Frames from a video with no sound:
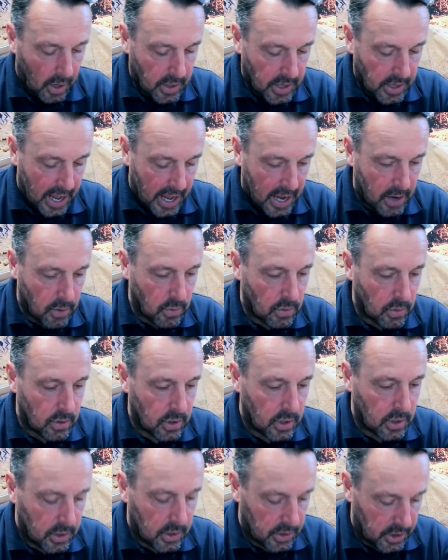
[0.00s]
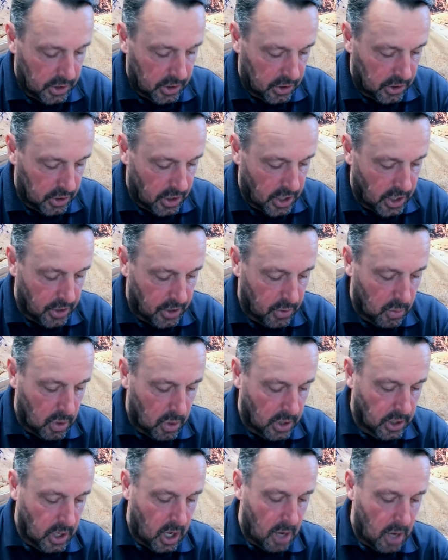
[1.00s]
Now, this is another
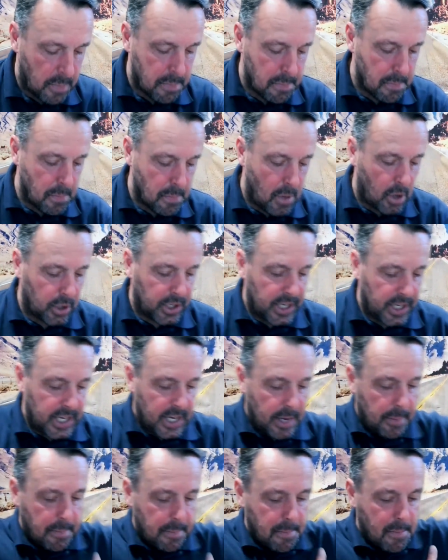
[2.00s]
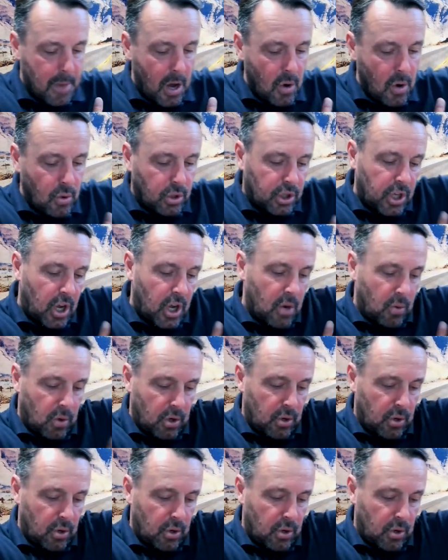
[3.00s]
one, a Moto.